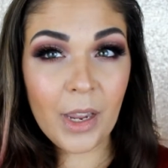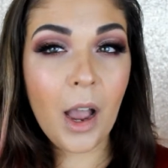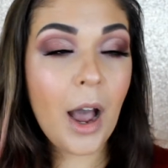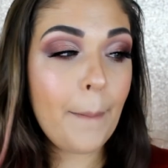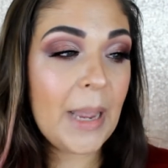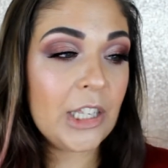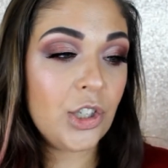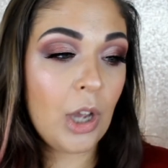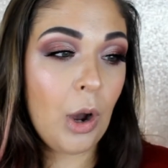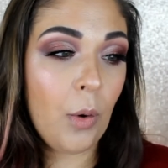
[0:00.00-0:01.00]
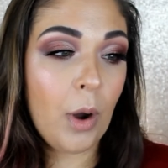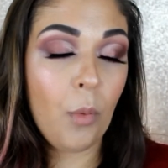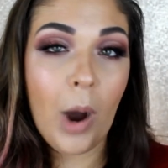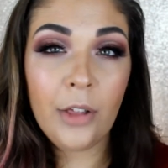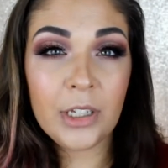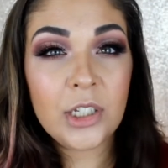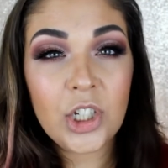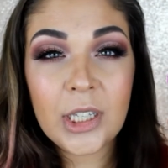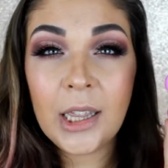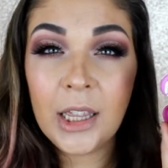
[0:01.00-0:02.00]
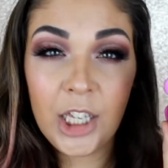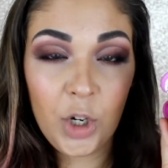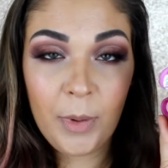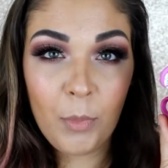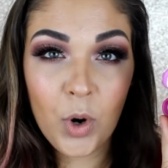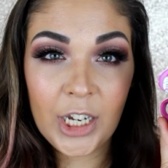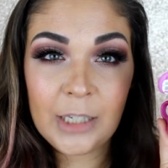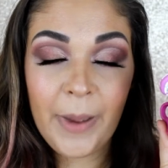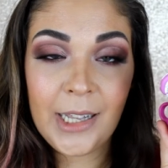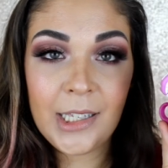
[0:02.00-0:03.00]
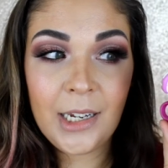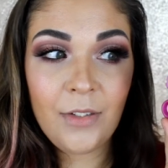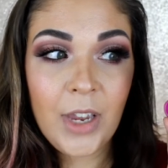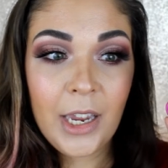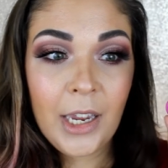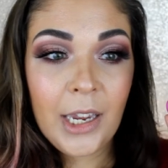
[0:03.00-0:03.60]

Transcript: Um, and so while this is just a little bit more expensive,